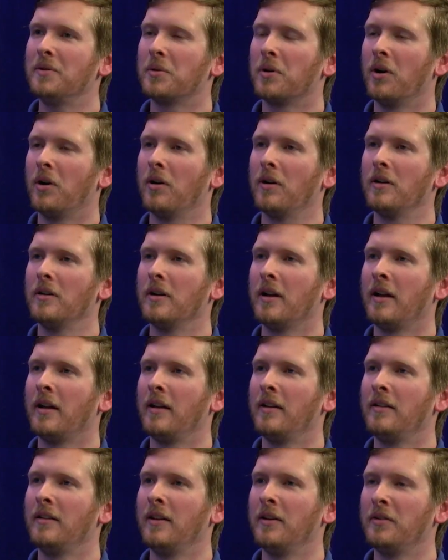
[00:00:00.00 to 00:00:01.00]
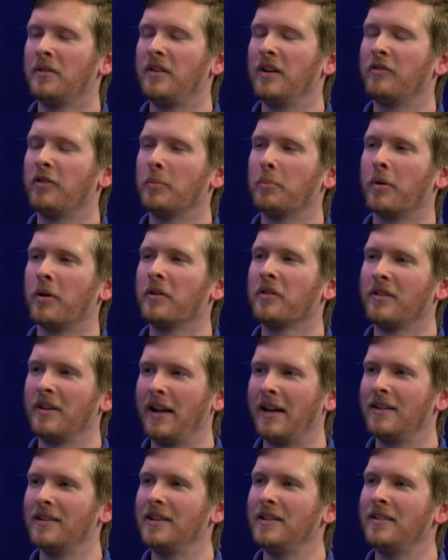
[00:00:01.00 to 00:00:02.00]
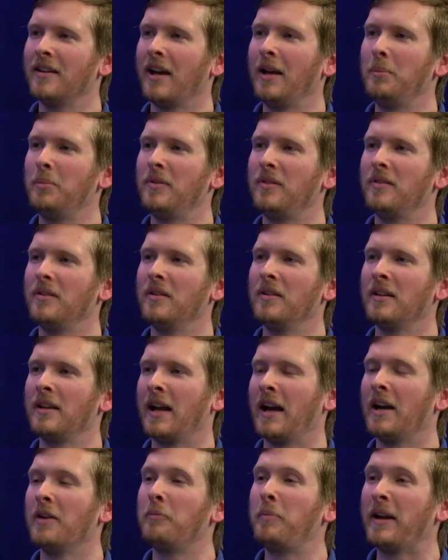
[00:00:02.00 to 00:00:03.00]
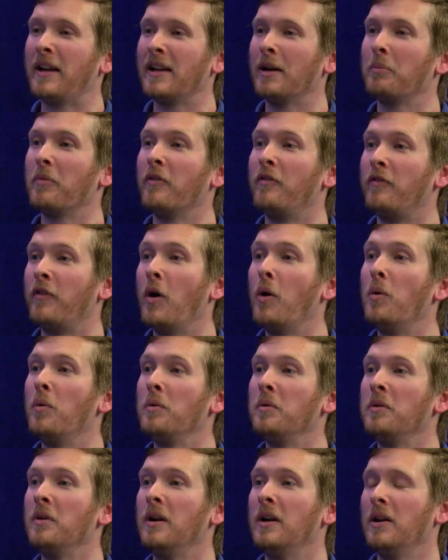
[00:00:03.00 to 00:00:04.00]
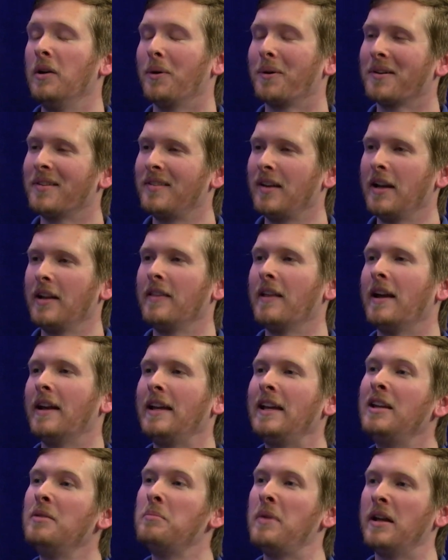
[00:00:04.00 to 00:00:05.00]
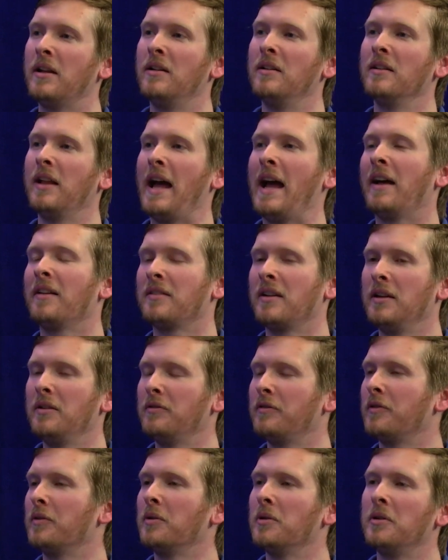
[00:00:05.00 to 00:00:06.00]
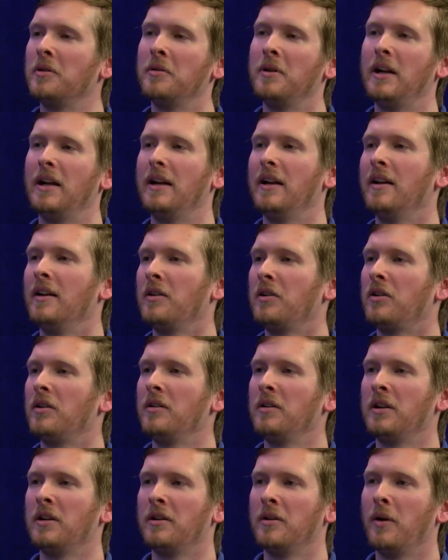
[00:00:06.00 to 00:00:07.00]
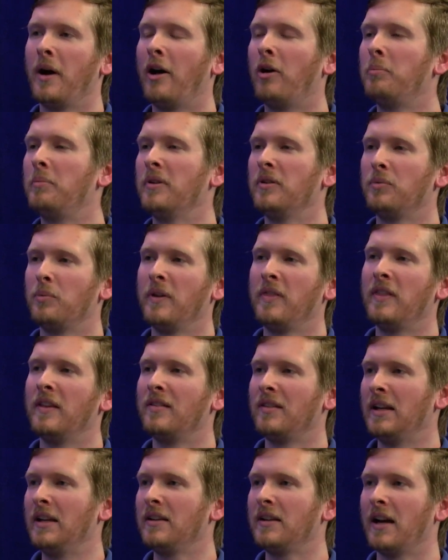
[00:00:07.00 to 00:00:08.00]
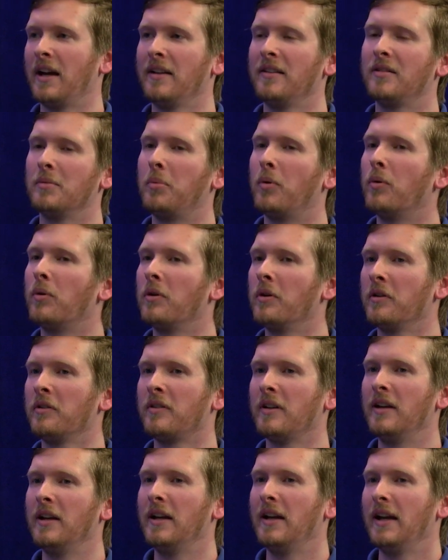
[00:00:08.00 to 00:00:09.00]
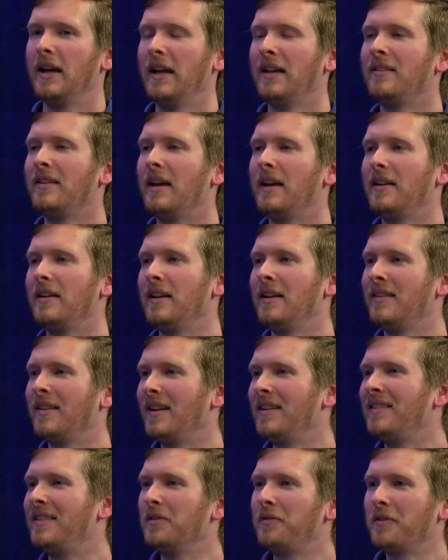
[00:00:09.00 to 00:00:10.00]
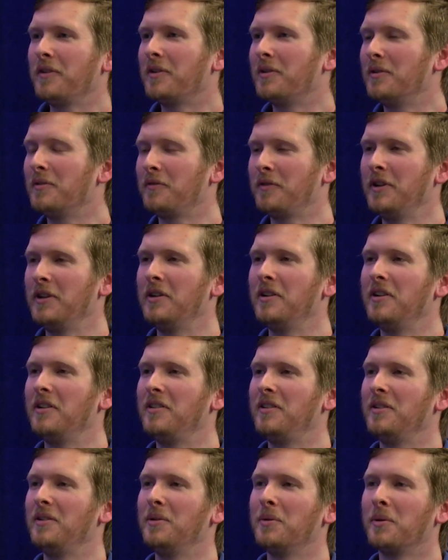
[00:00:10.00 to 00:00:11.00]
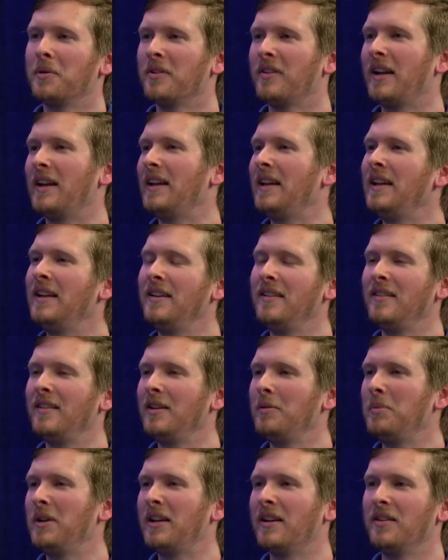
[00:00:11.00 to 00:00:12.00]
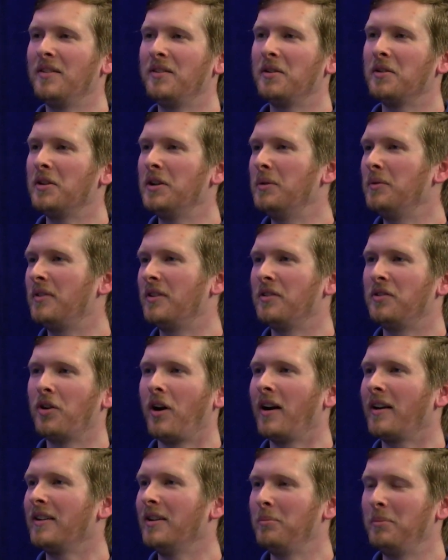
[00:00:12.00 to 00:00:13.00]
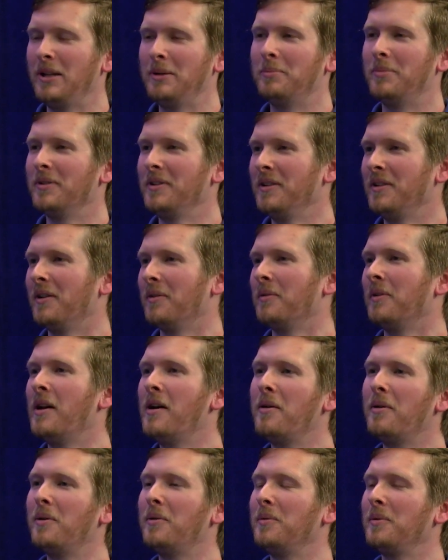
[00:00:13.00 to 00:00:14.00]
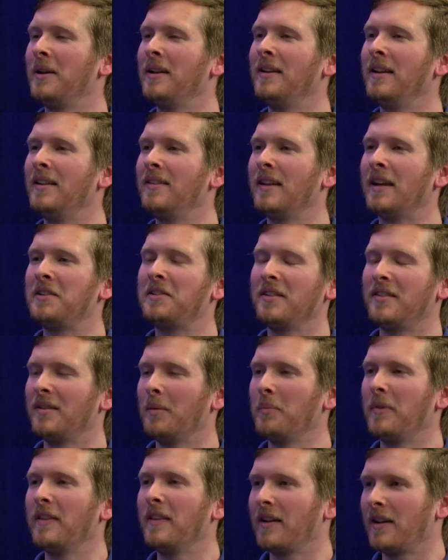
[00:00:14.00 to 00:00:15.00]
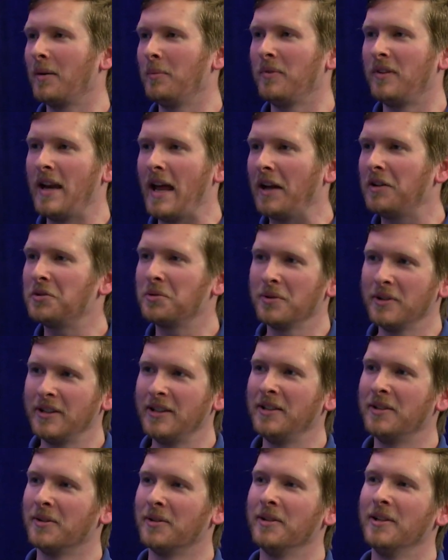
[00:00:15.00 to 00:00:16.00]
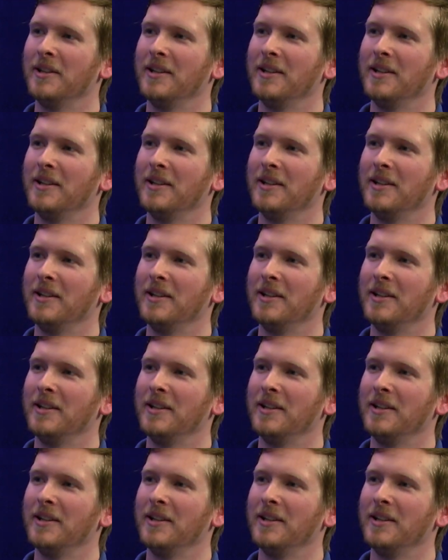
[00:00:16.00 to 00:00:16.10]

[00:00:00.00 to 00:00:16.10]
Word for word: or hard? Uh, there's different personality types. Kind of picking up the phone or sending that email asking for, you know, help us with this in-kind support. Or so, is that is that difficult for you to do, or is that easy because you're used to talking to people you don't know? is, is that just something that comes naturally, or?